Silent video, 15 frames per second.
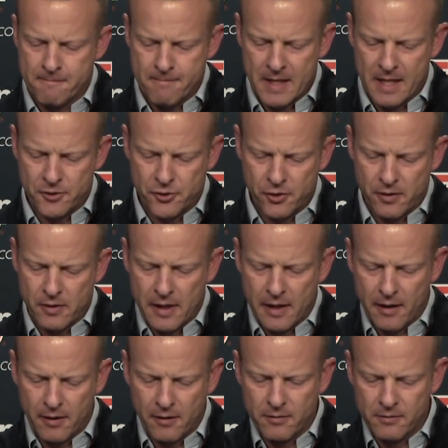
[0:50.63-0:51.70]
at
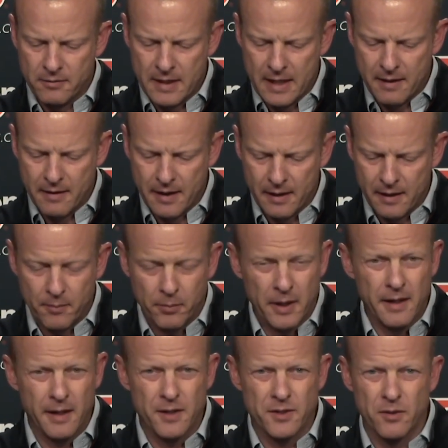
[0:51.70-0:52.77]
Jordan-Hare and then playing
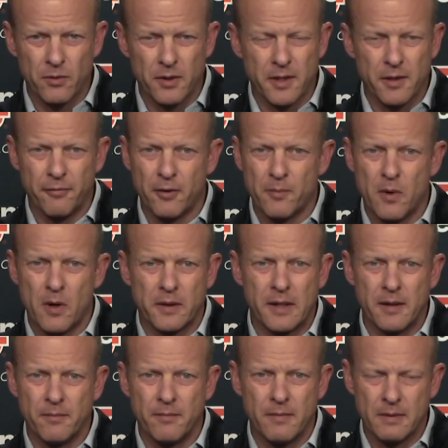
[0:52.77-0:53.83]
against a really good football
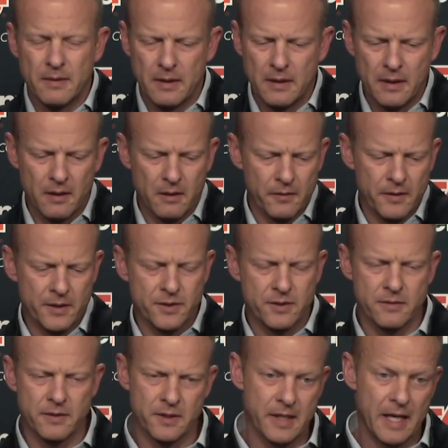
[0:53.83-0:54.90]
team. You know, and
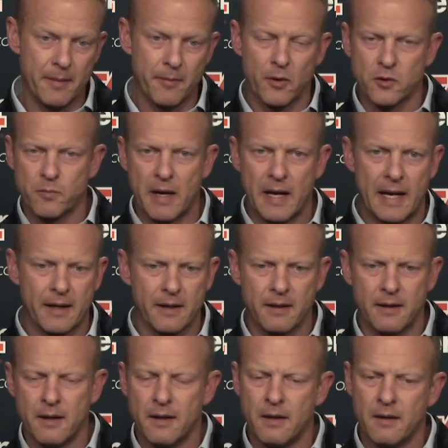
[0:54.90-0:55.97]
this game goes back
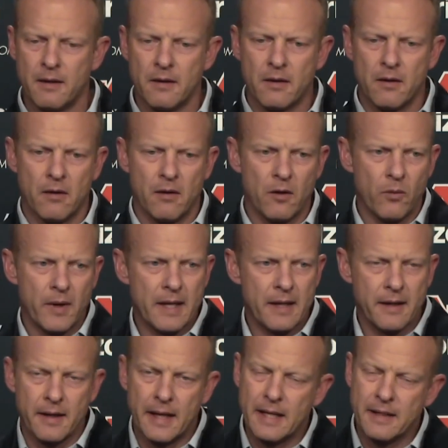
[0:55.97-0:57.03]
all the way to
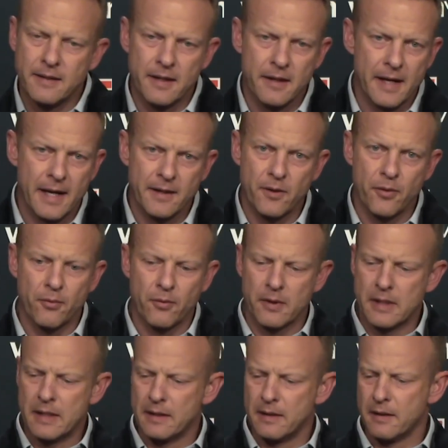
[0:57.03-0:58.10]

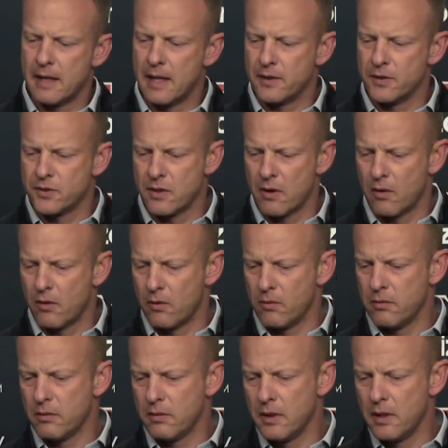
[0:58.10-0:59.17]
1893, and so,
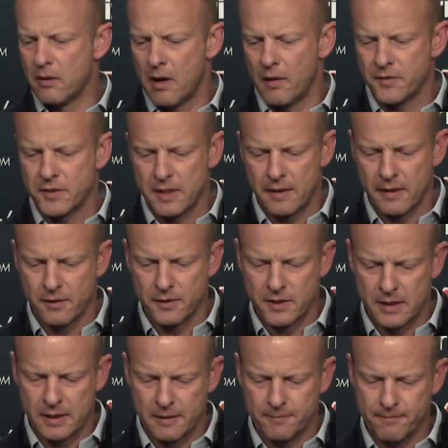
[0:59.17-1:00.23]
you know, obviously there's
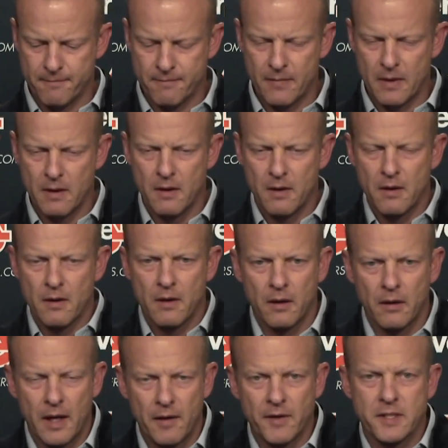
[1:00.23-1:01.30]
a
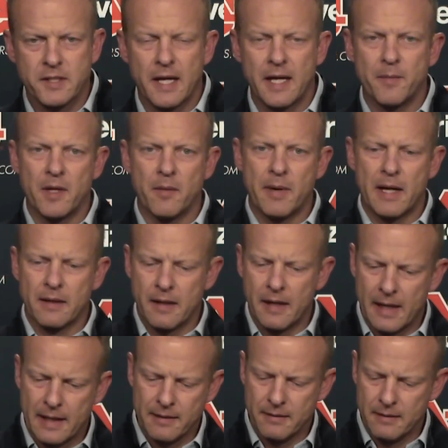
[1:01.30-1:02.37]
lot of excitement about
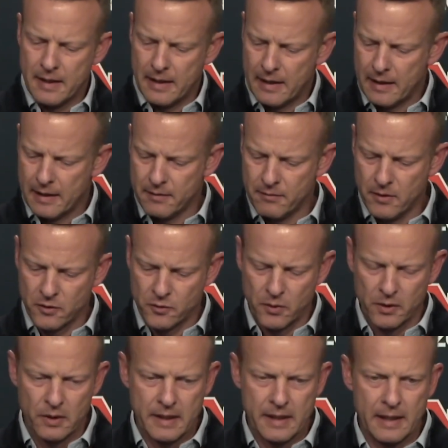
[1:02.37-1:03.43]
that. And, you know, as we
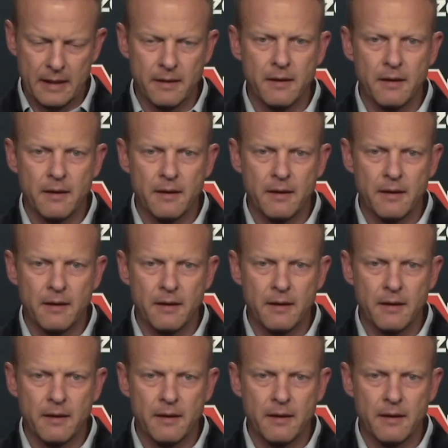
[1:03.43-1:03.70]
look at